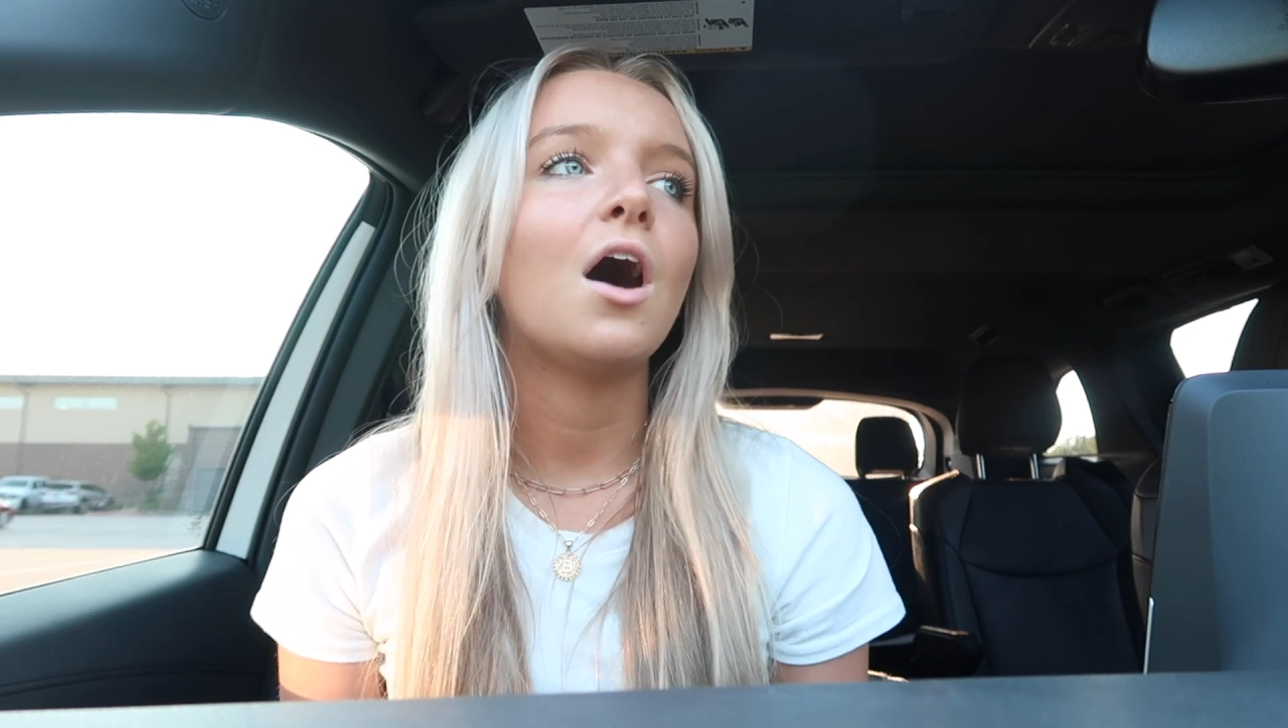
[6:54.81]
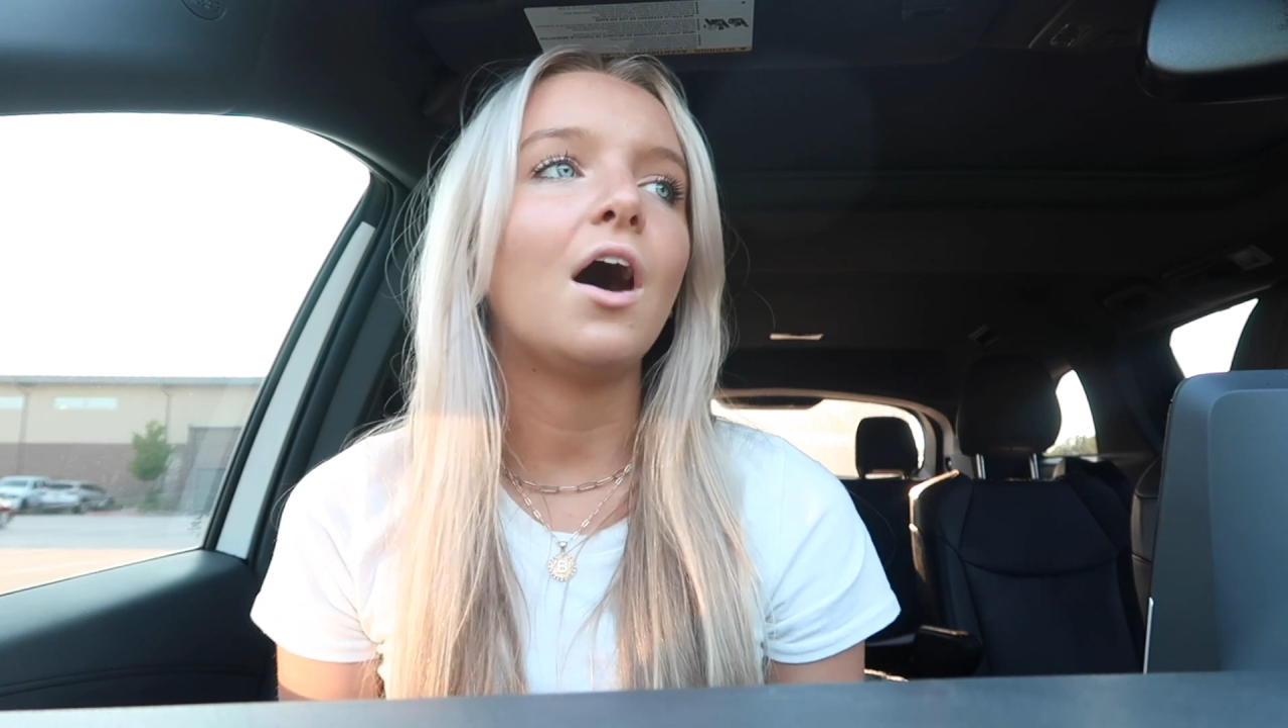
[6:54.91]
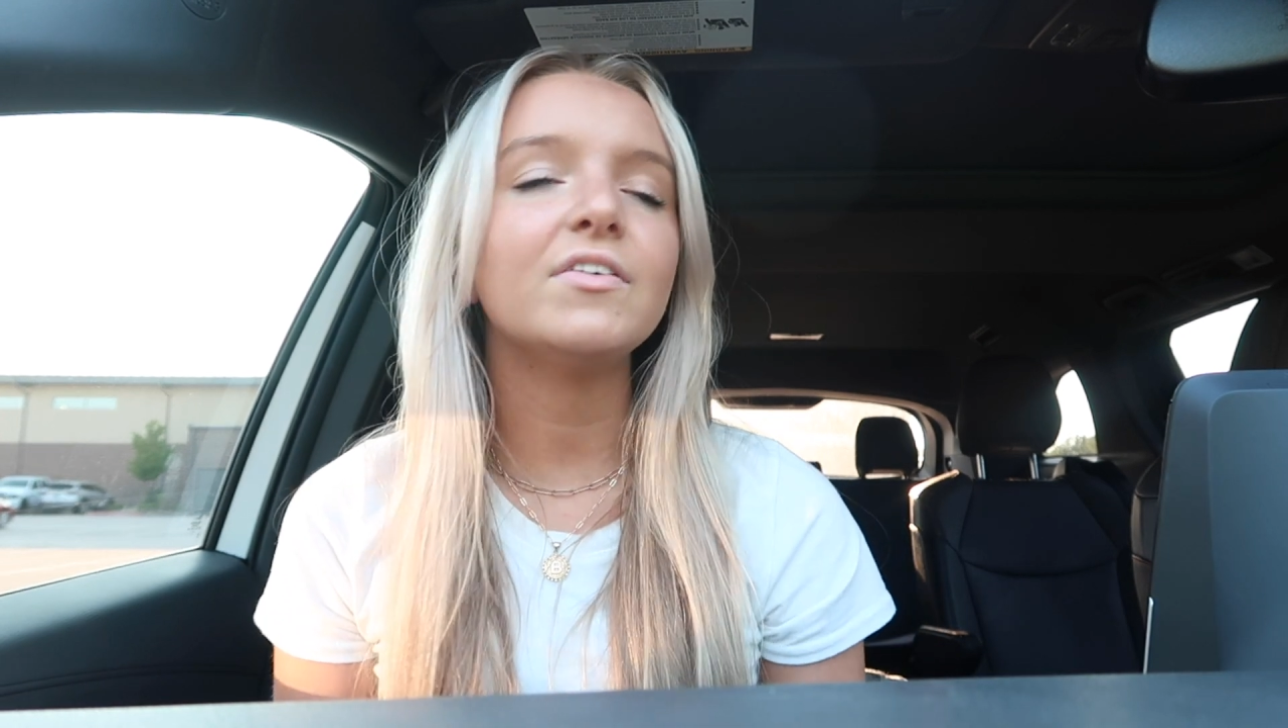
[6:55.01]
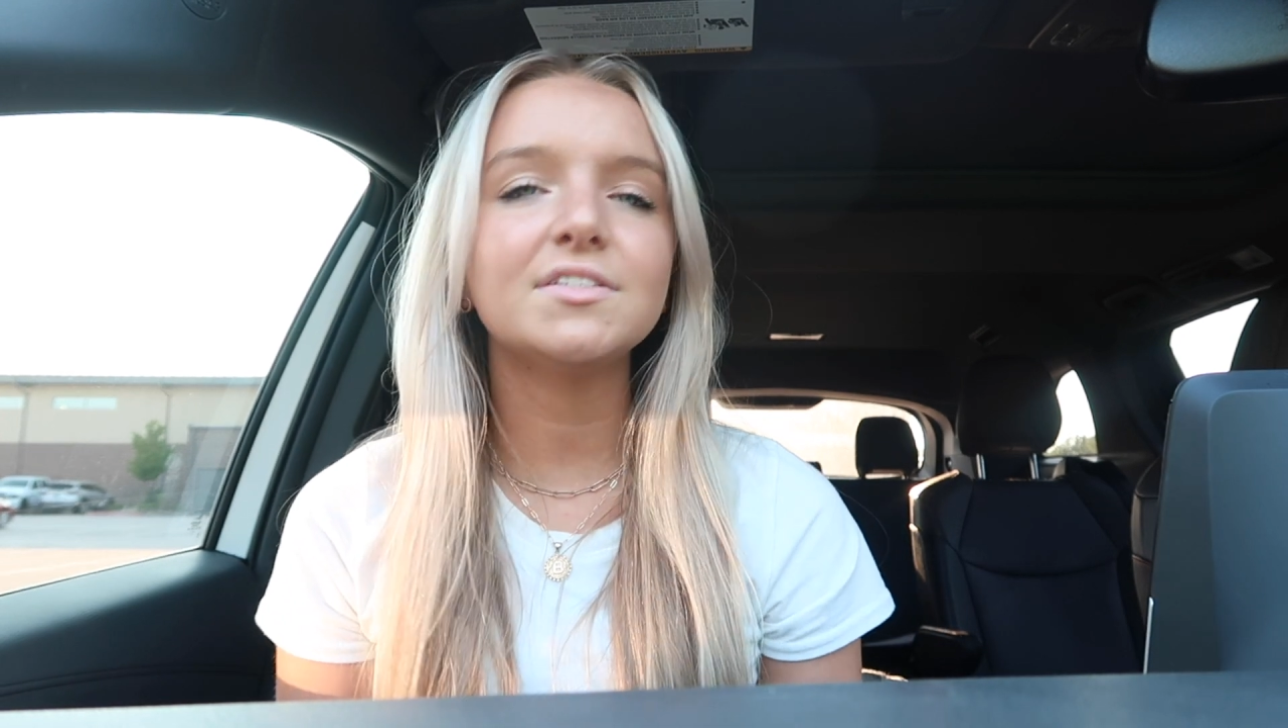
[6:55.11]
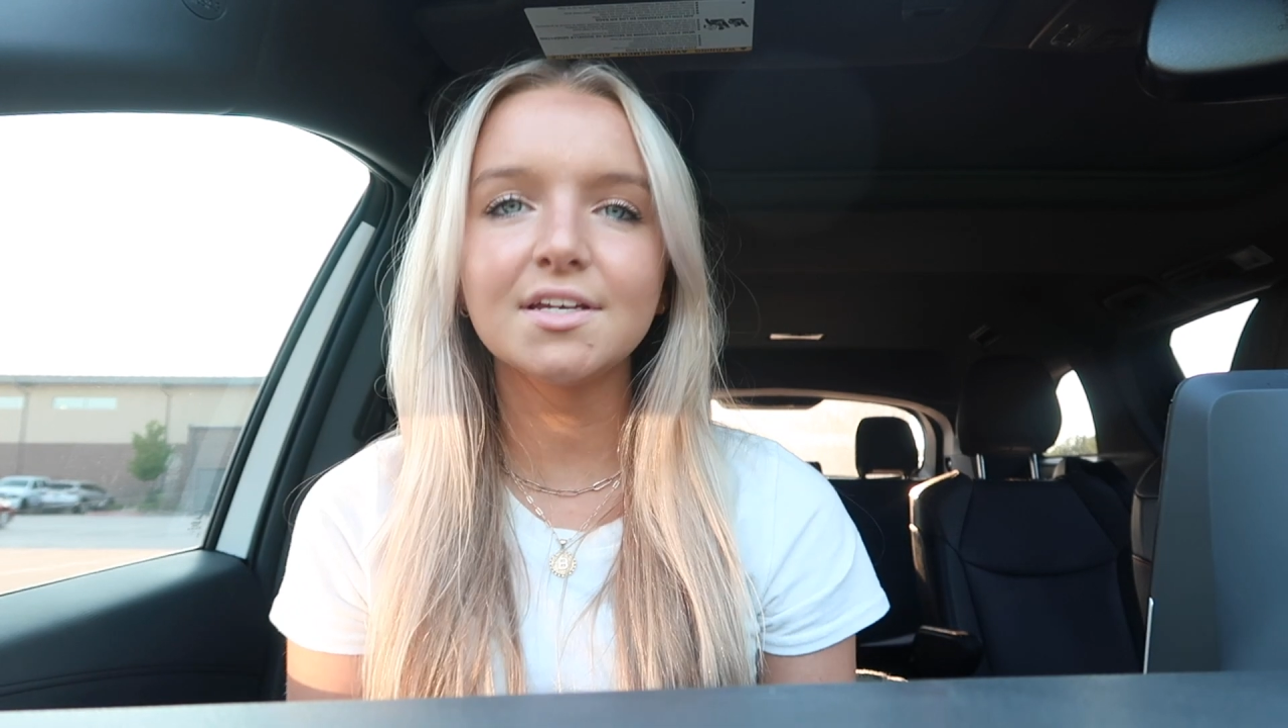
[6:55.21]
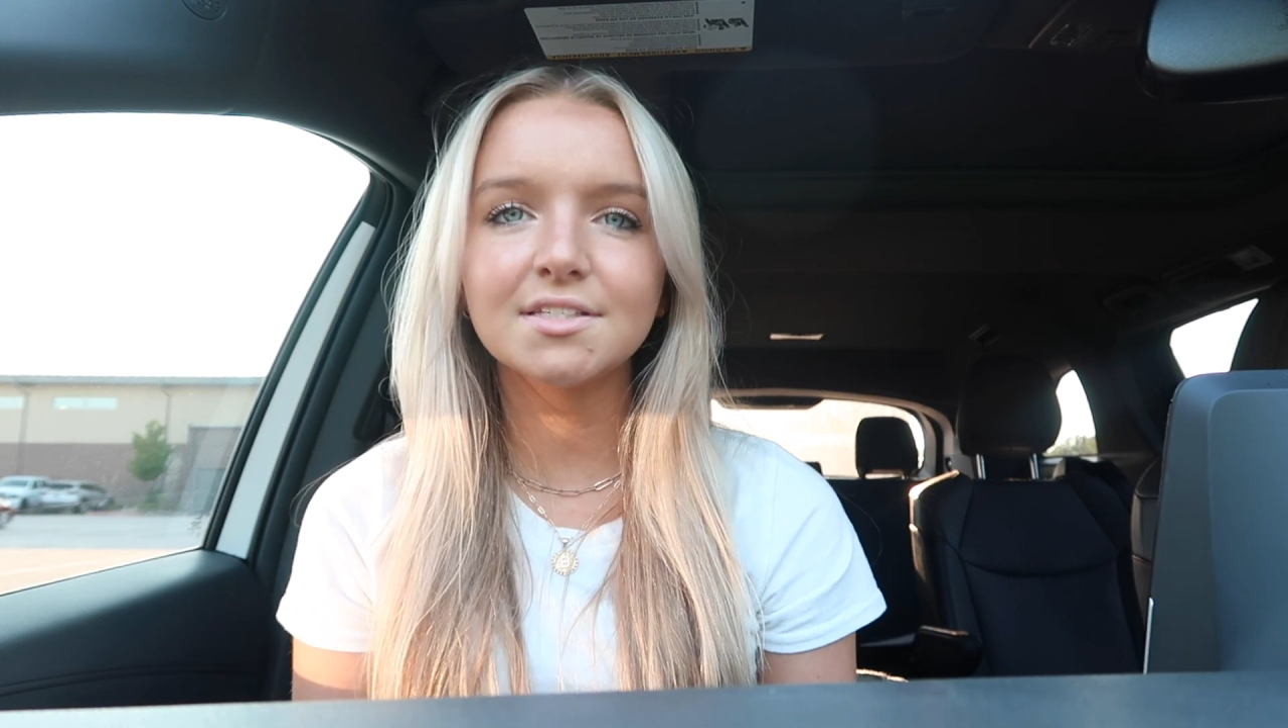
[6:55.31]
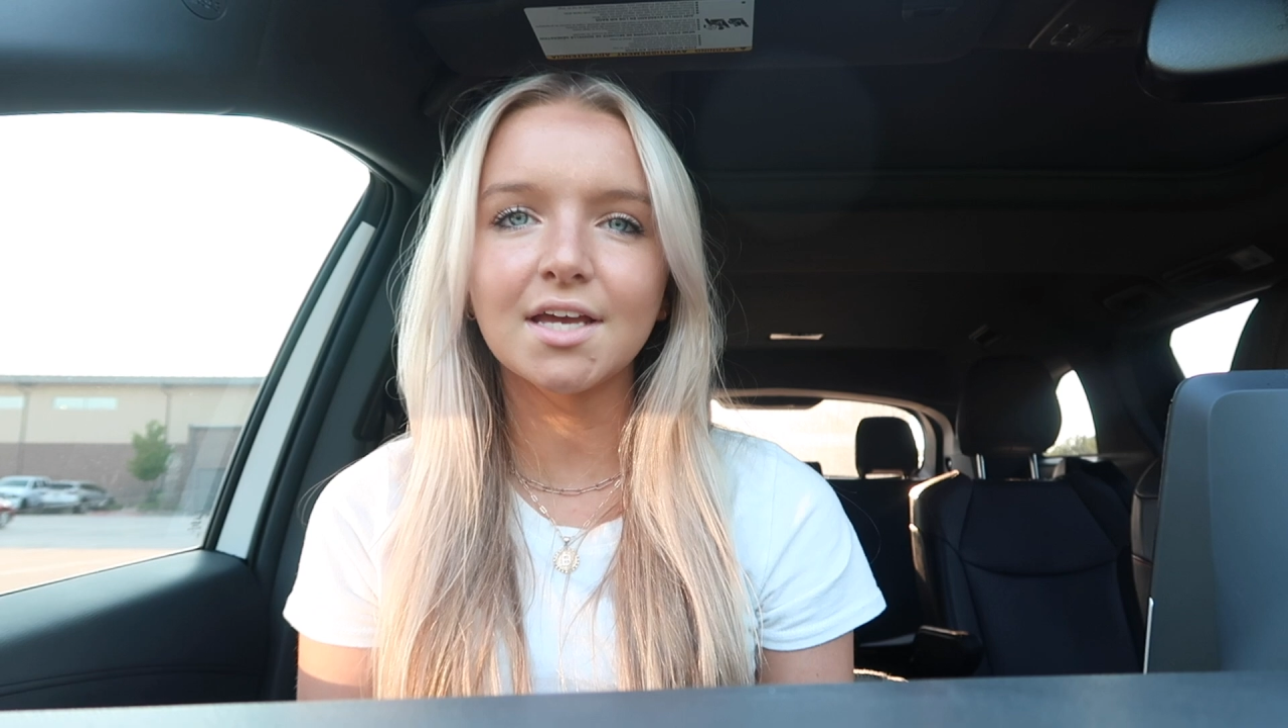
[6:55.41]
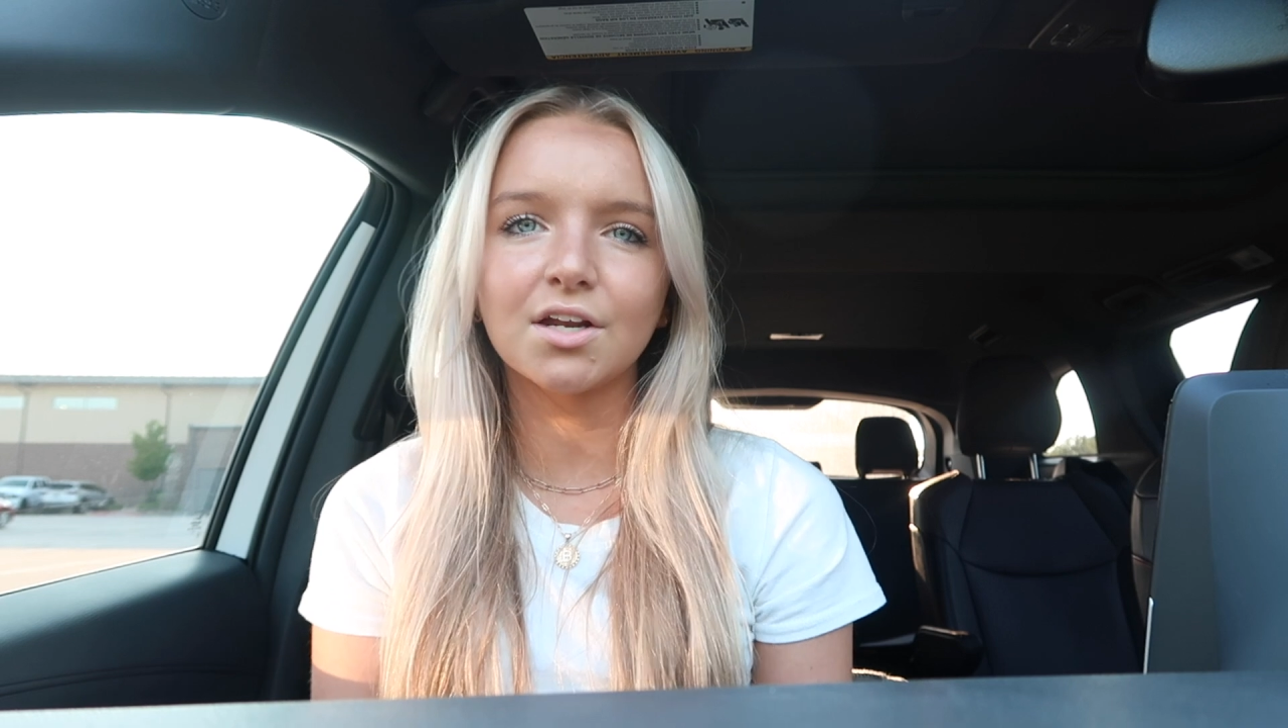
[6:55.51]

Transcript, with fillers: Obviously, it's